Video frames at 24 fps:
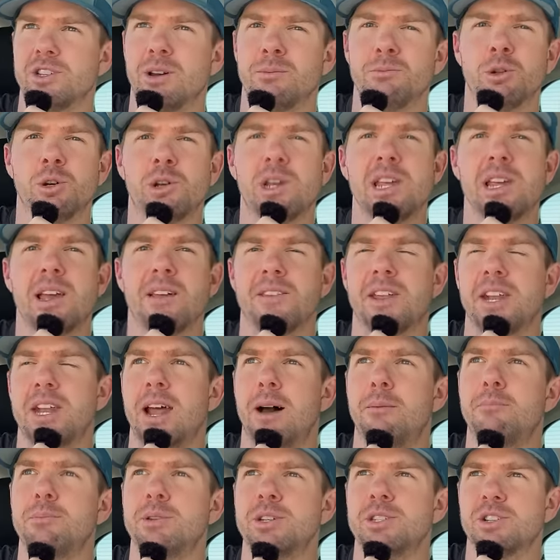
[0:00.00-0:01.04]
I'm looking at the
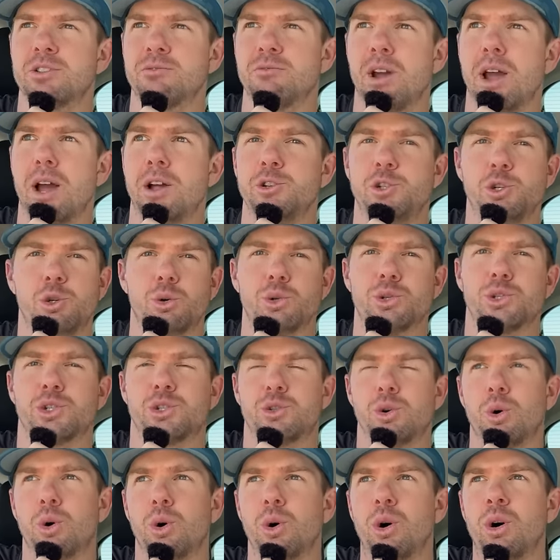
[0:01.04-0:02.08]
numbers around your
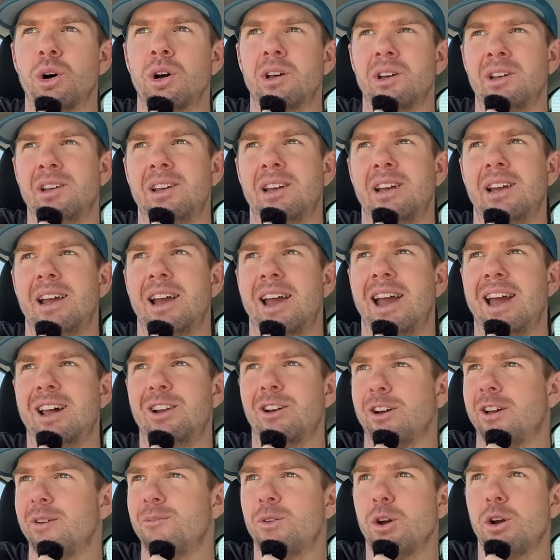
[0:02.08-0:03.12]
store and
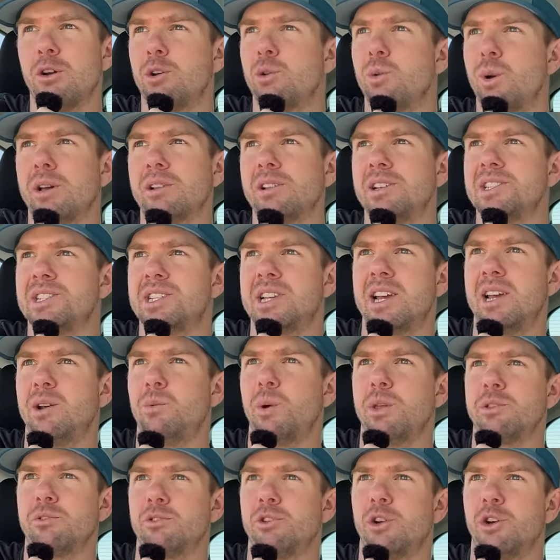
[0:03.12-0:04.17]
I can very quickly see
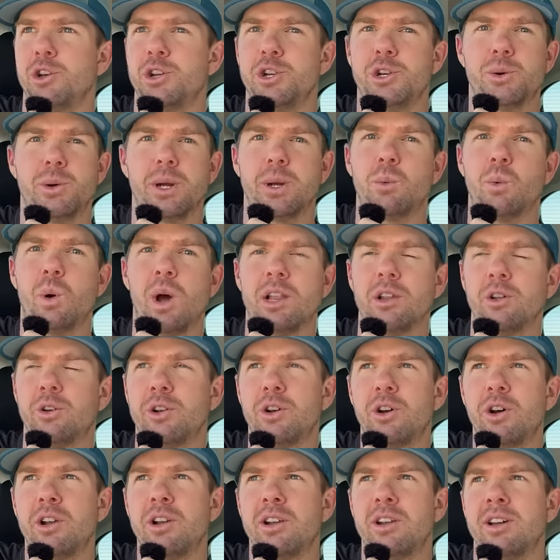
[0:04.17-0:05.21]
whether or not you're doing well or
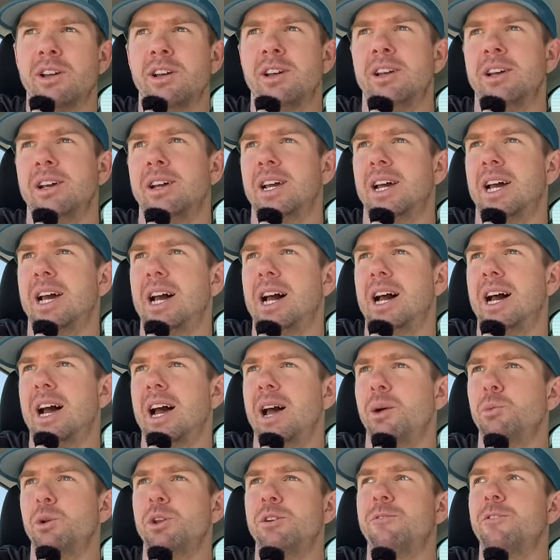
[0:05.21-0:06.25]
not. Uh,
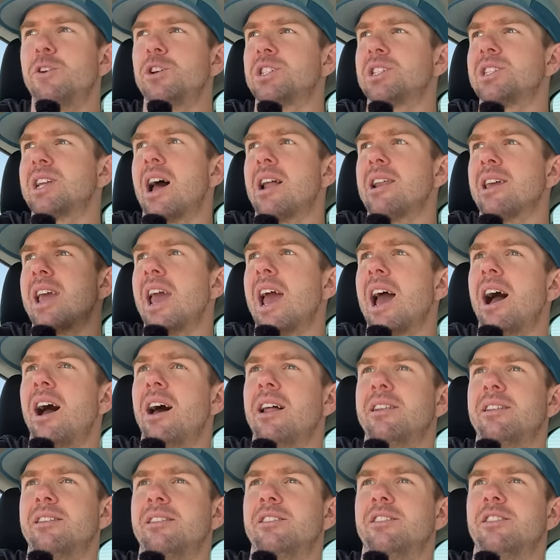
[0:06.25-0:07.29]
and when you're first starting
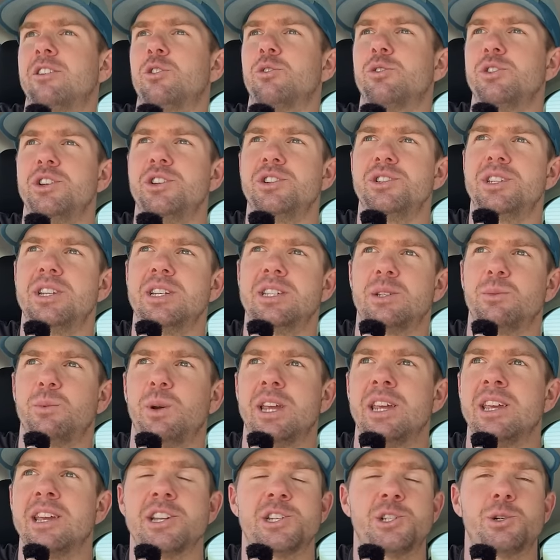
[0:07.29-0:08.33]
out, the good news is that we
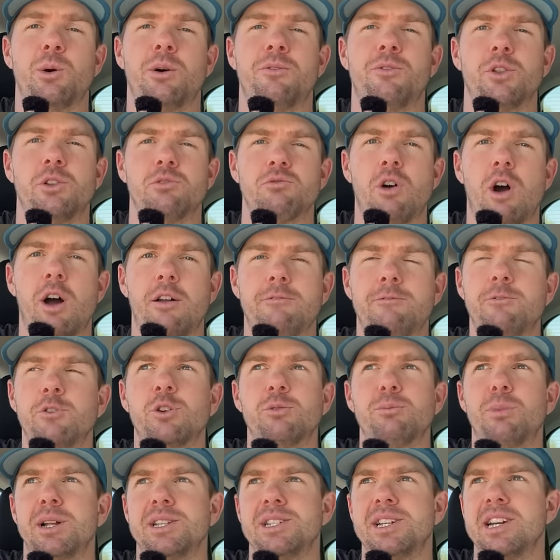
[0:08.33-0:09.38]
can get you off on the right
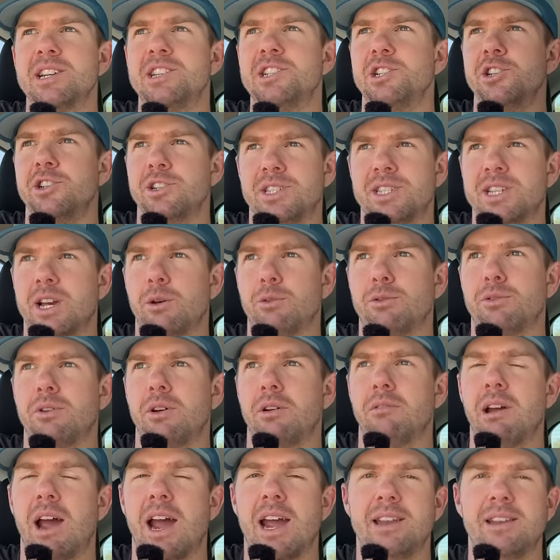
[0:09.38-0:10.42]
foot by teaching you sell
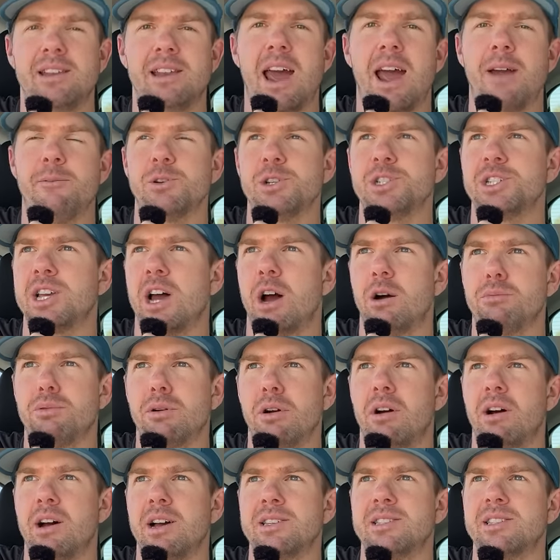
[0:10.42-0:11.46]
through rate, average sale
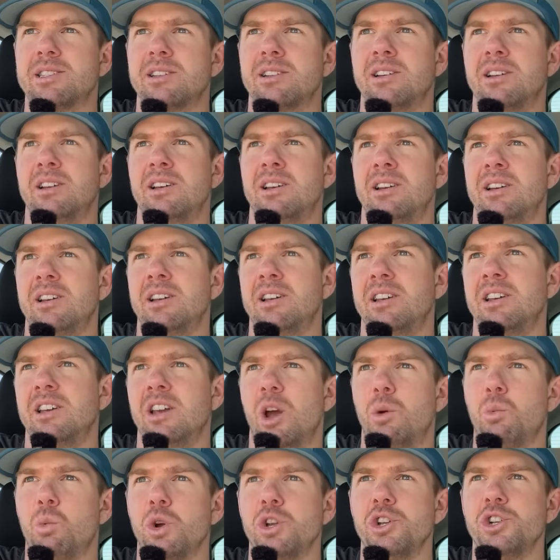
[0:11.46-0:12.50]
price, you
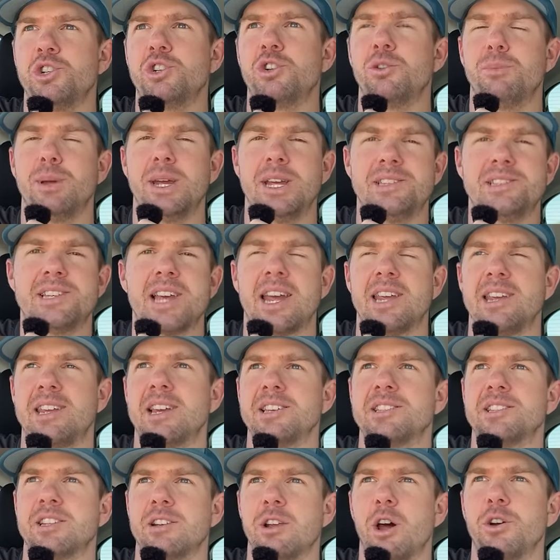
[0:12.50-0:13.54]
know, what you should be saying
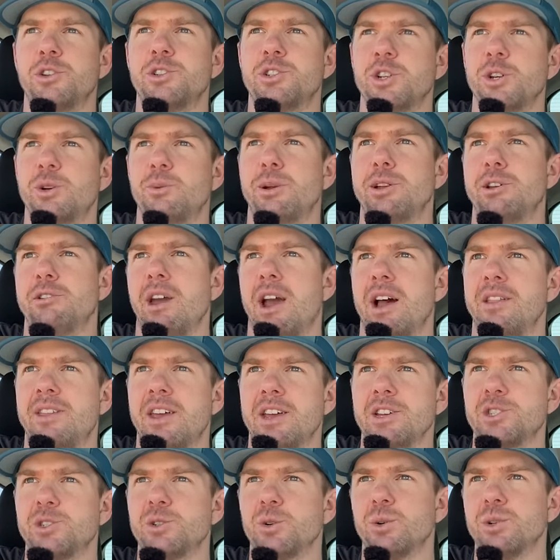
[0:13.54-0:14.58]
yes and no to when you're out
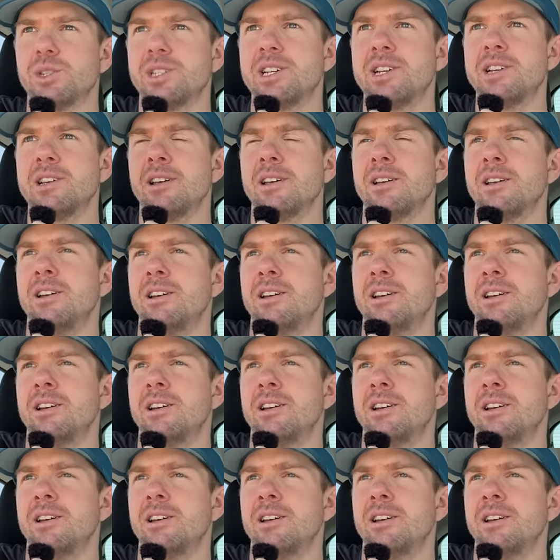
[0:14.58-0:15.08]
there sourcing.